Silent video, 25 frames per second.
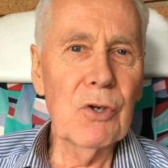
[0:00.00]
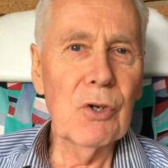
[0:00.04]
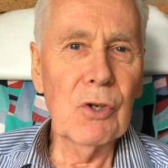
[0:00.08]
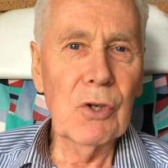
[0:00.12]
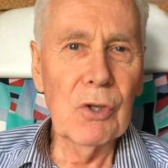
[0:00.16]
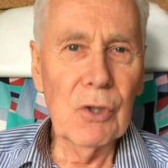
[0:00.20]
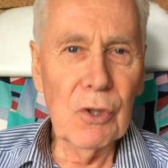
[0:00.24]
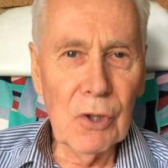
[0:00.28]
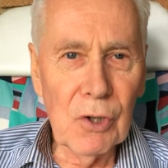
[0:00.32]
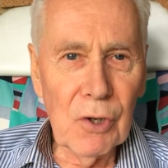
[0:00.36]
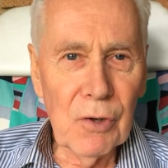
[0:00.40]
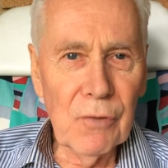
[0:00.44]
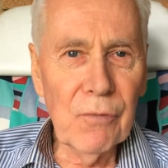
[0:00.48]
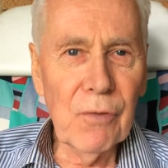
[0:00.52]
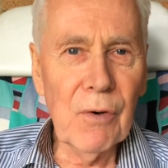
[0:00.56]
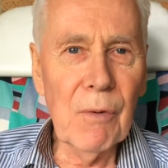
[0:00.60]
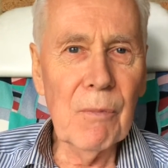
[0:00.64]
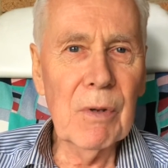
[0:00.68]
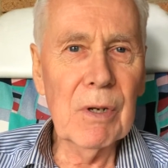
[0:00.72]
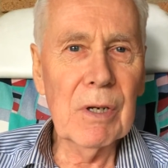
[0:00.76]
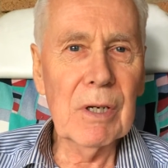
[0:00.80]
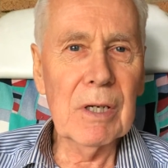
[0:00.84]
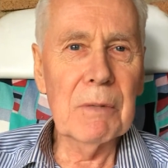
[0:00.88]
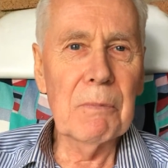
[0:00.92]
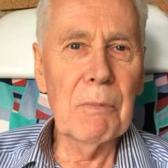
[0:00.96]
You can learn from
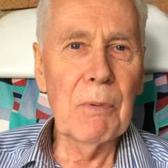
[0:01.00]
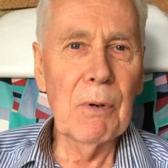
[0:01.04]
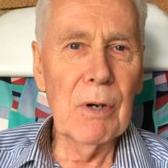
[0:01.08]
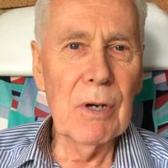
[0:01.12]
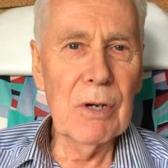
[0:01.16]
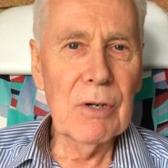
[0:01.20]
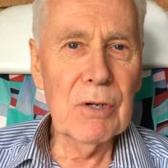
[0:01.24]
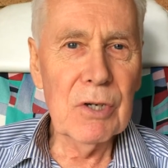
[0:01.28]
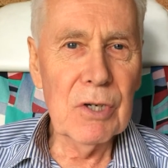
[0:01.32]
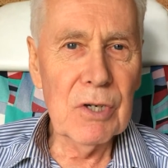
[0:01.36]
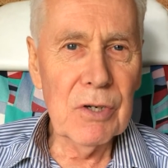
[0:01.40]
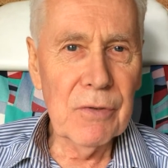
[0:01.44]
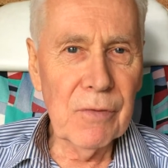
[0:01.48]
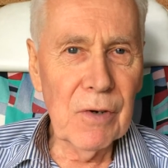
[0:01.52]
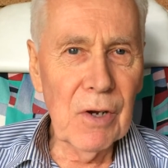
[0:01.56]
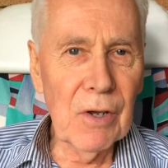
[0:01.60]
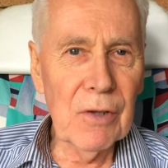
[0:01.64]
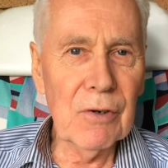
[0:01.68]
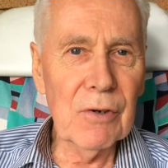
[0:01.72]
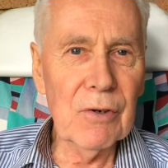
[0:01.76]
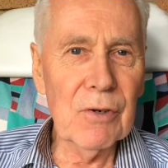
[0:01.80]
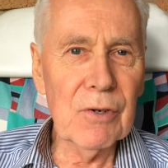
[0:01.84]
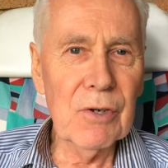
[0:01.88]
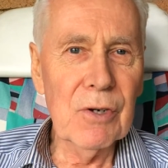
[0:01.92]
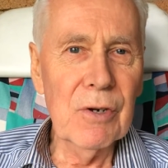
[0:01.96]
the experiences of
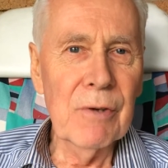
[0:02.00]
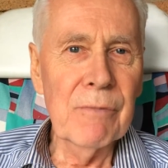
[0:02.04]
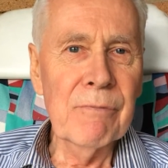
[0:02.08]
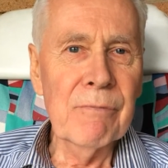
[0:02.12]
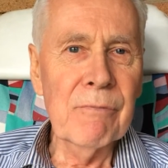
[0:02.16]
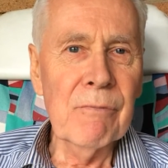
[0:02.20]
others.